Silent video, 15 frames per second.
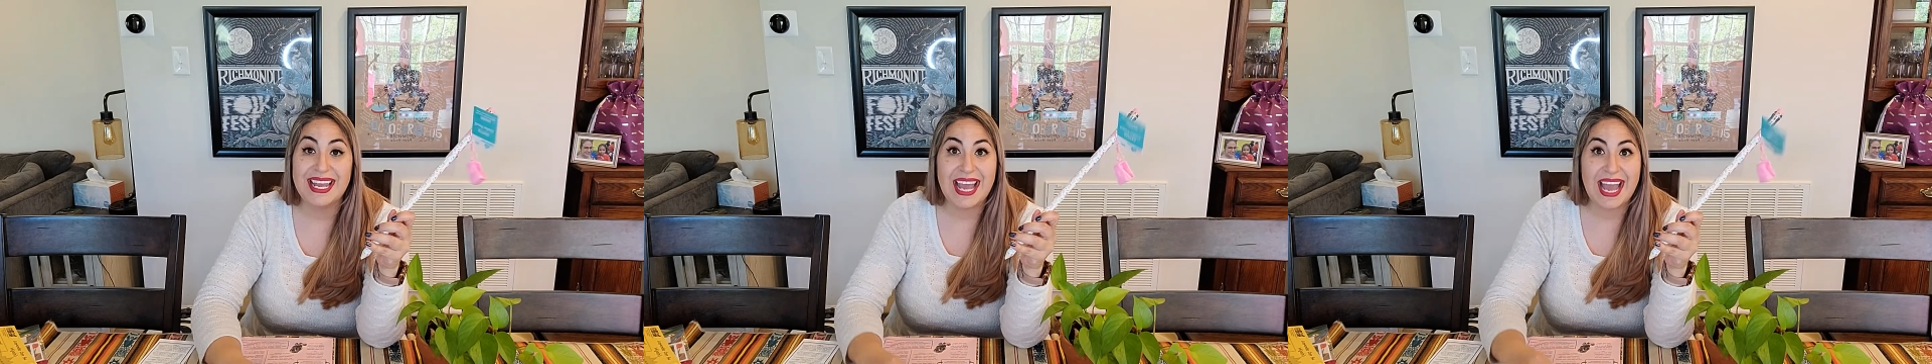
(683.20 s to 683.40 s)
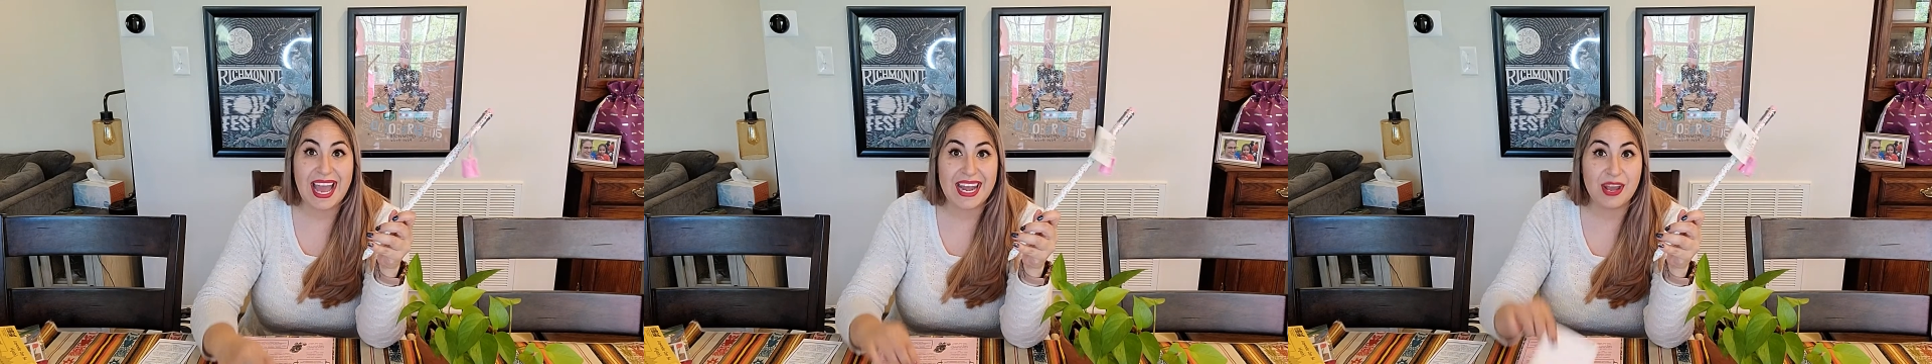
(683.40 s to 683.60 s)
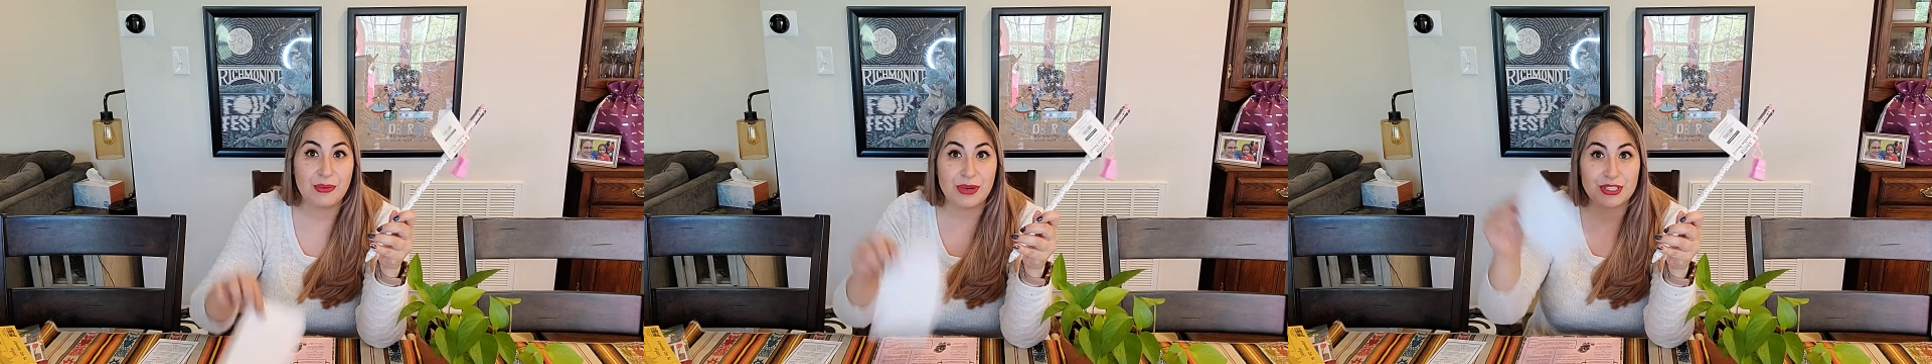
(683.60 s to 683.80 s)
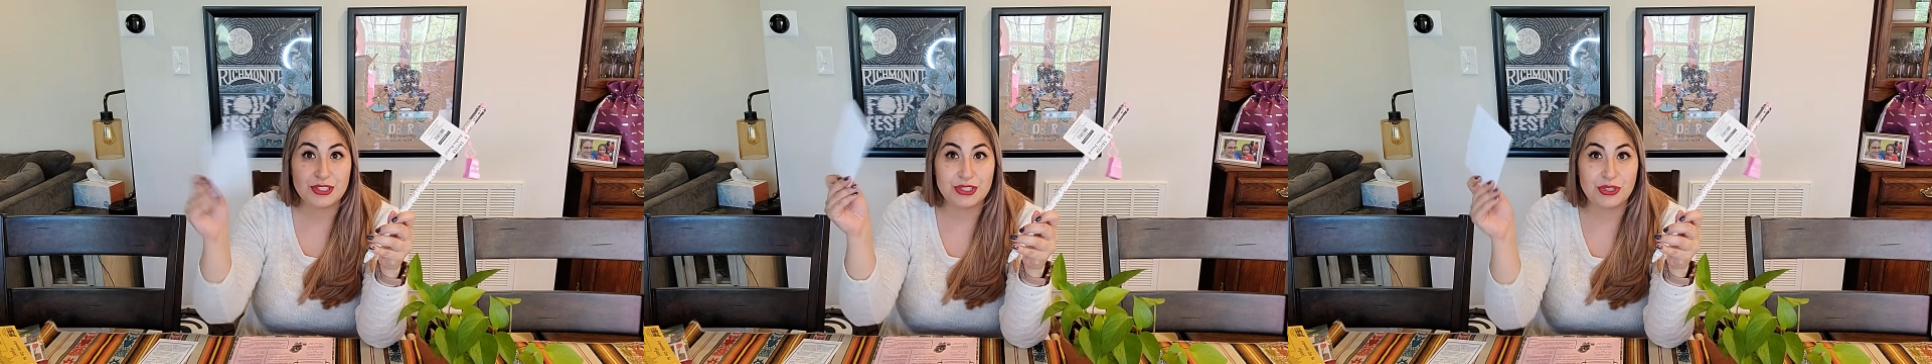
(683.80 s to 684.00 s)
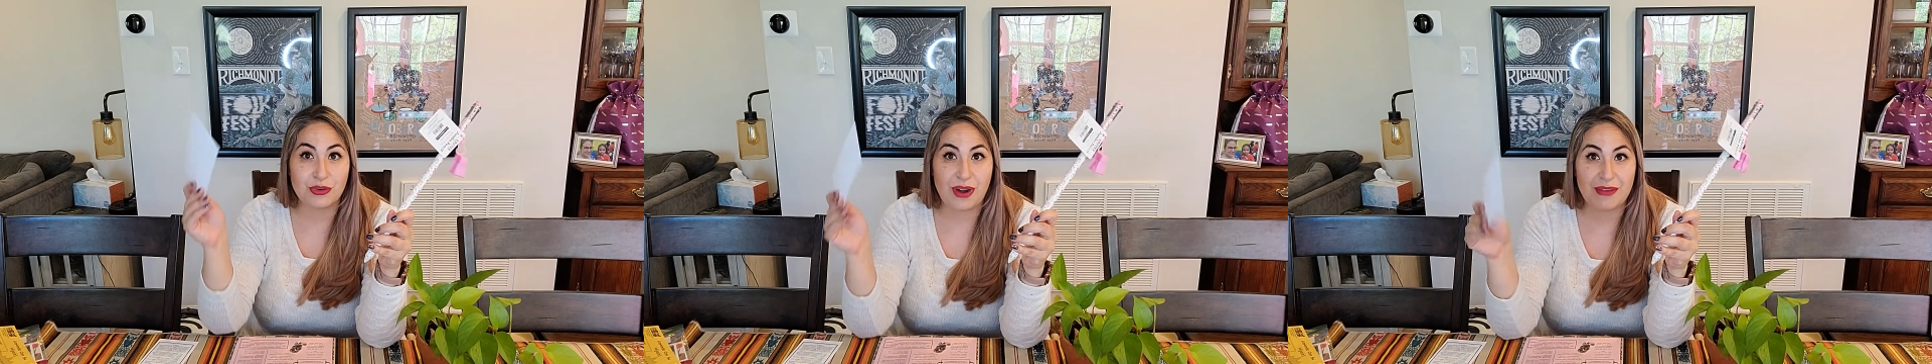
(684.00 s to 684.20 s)
And I want you
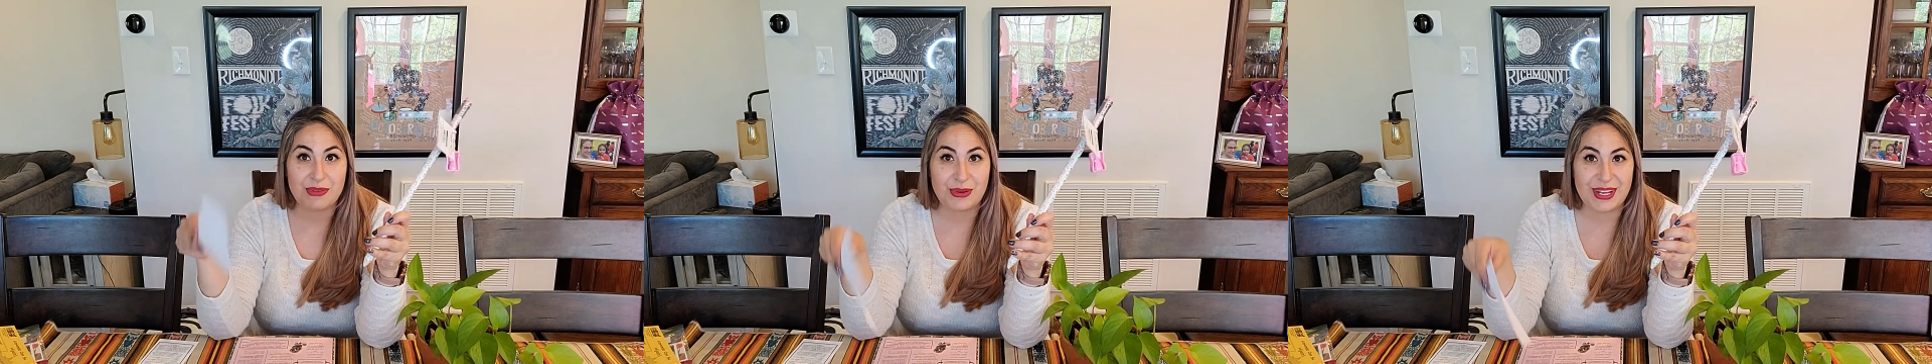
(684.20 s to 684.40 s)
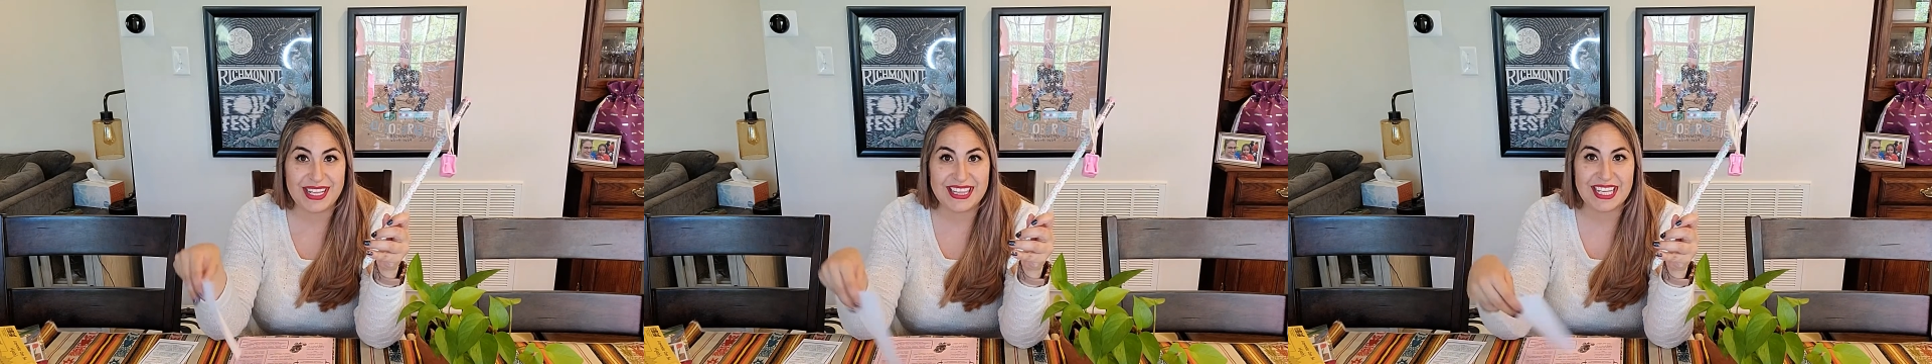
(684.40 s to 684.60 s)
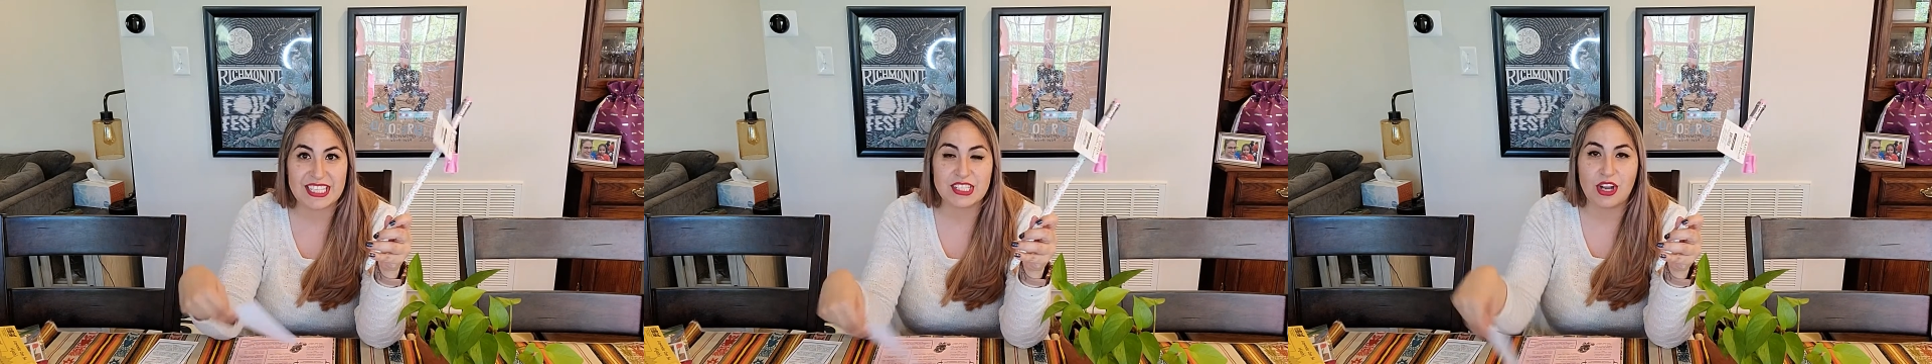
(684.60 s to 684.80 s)
to grab your index